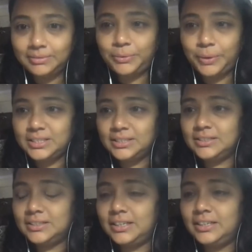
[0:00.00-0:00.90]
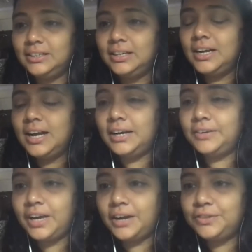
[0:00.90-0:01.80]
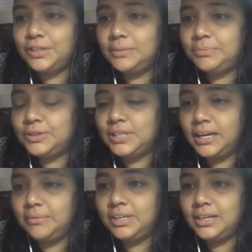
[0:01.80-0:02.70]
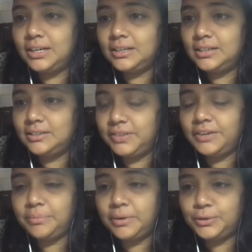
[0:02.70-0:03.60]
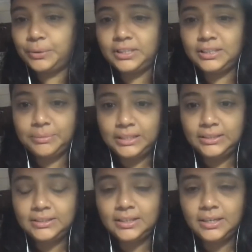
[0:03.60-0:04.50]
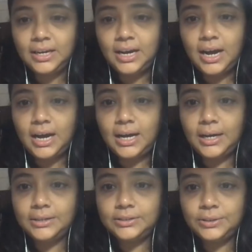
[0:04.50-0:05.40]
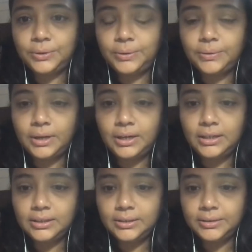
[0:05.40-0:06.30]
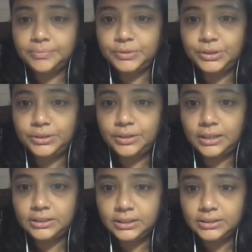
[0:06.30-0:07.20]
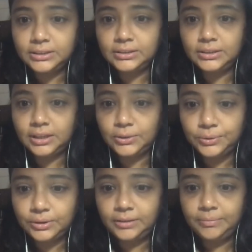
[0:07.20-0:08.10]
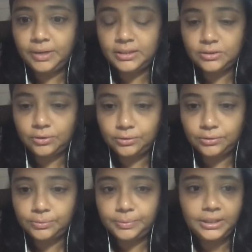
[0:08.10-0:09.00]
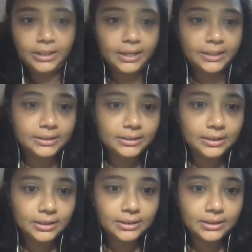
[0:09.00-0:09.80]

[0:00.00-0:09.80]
questions here, and we have to keep to time. There are we have about 20 minutes. Rajendran, then Uttam and Sotarupa, and